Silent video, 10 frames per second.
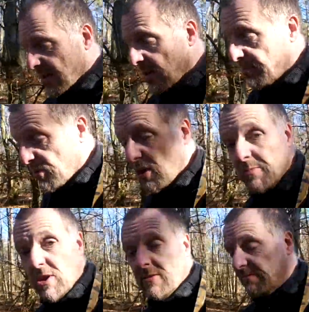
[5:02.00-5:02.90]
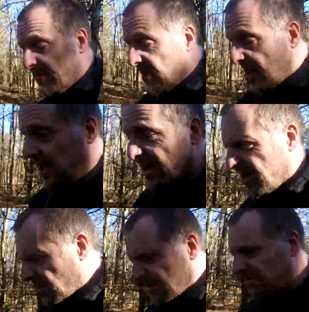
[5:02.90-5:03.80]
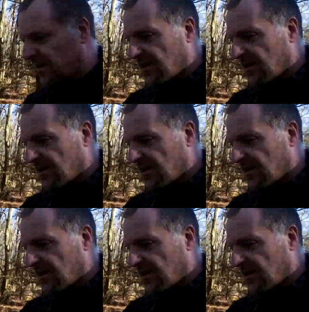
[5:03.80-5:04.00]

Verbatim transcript: uh, primer and then just